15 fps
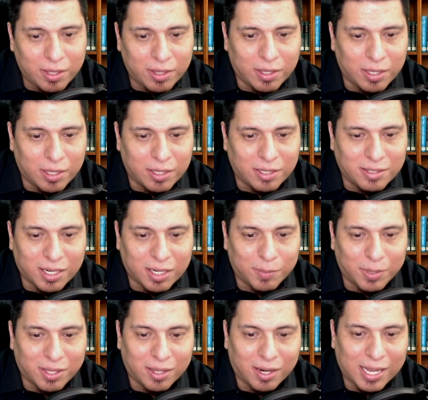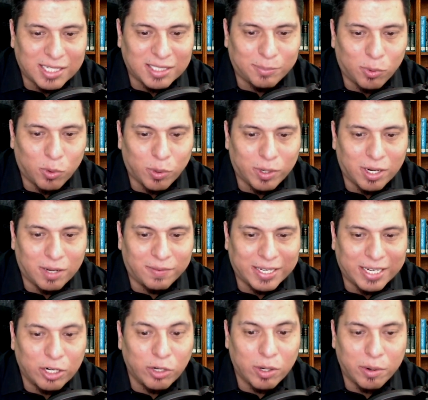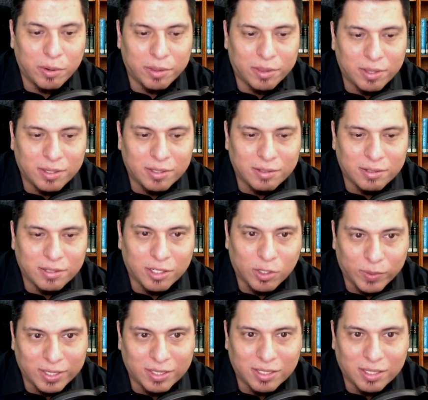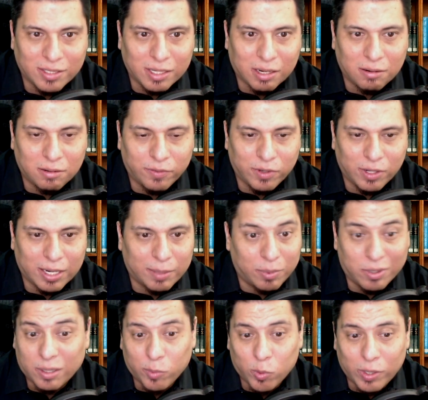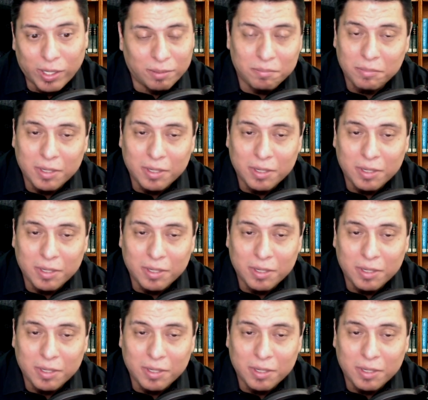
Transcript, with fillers: The second book of The Last Born of Kirdarth series is out, if you like book number one.